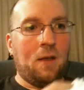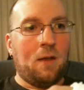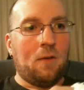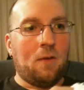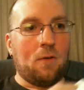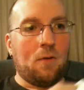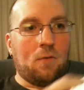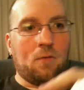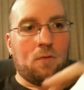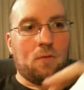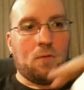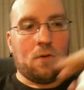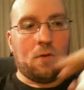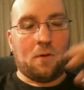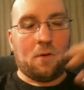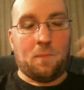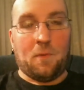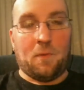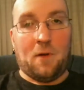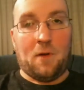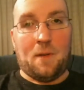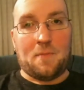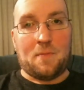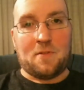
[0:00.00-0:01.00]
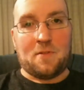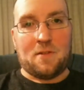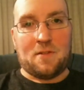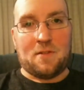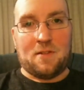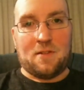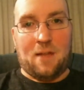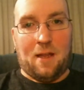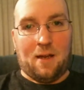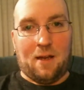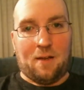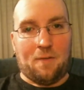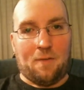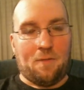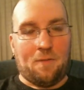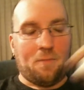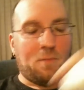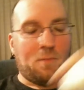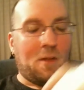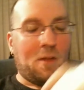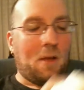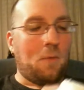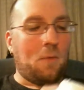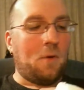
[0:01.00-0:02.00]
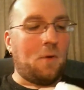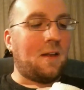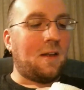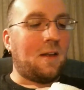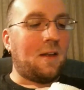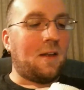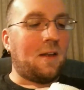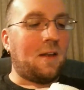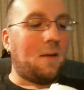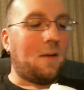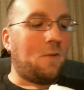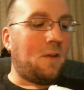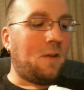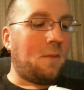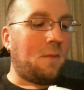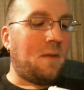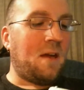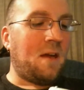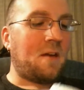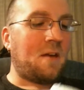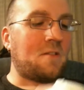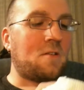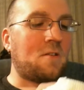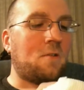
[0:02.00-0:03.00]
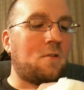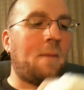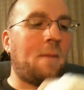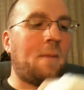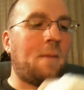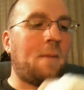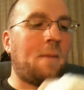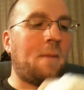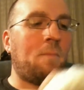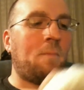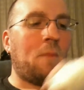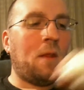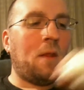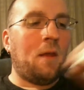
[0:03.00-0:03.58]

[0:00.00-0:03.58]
or perhaps the stack of plywood. Not that it really matters a whole lot.